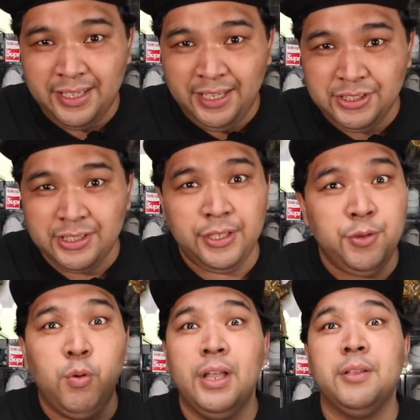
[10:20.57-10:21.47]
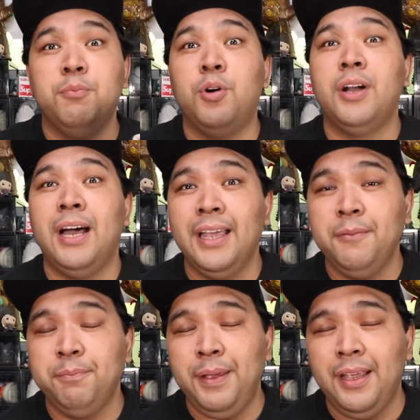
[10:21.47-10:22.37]
agent and you want a more high
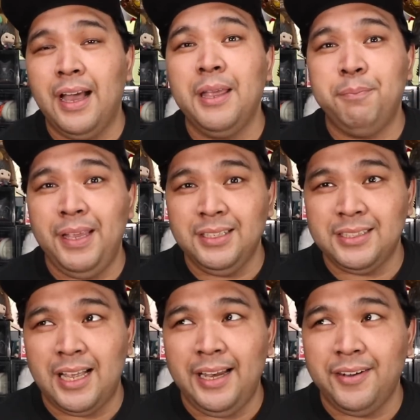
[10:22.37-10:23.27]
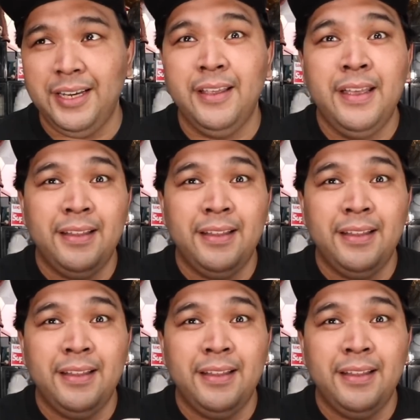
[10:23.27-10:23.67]
pay, high paying salary